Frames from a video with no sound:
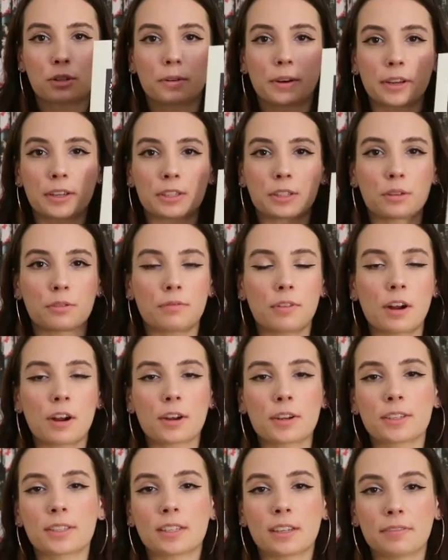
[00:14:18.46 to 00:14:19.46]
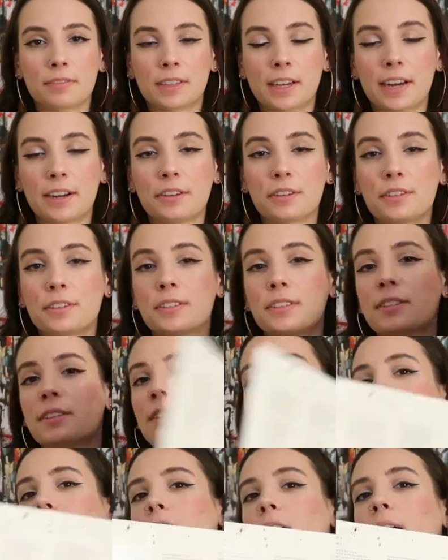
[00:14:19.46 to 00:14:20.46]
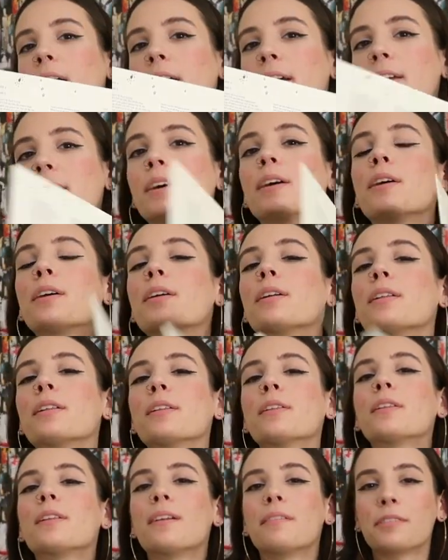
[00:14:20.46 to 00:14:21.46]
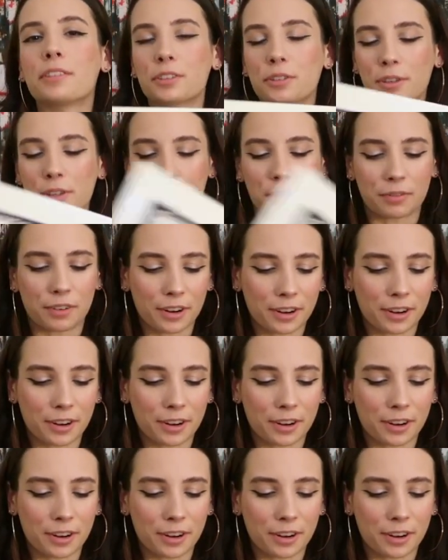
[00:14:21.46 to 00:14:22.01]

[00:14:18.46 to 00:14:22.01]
Story So Far, self-titled. I love The Story So